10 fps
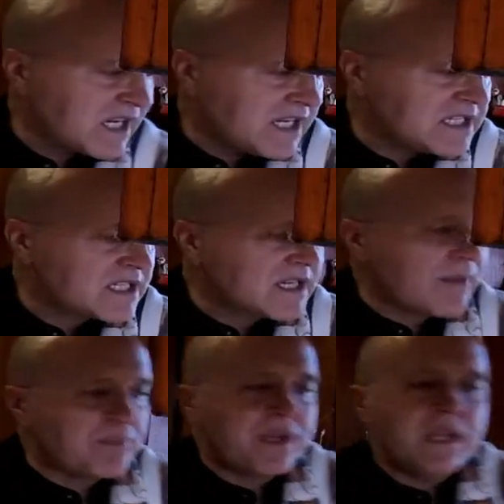diced
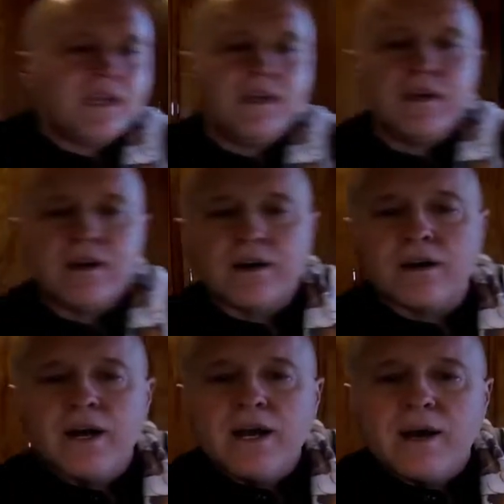up
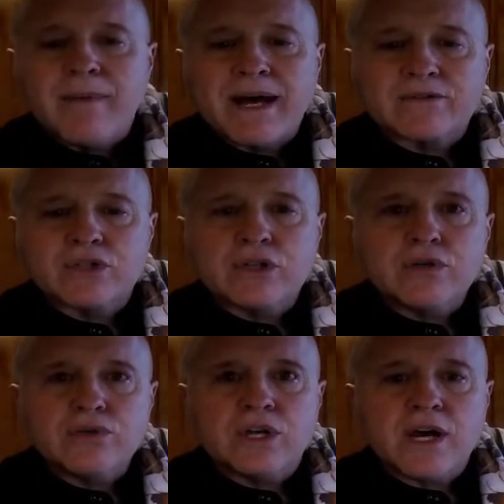here about
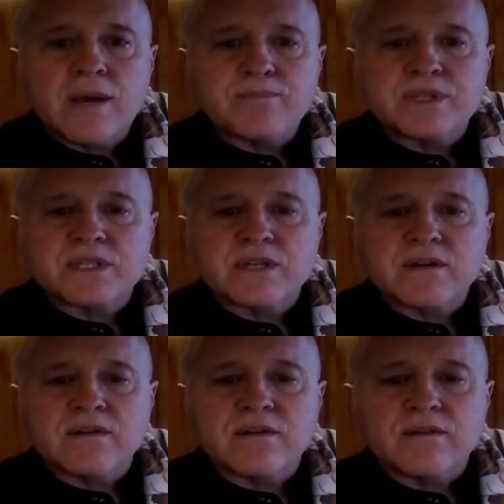2 cups
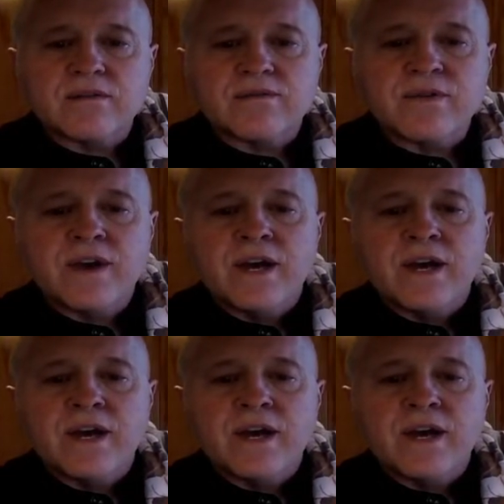of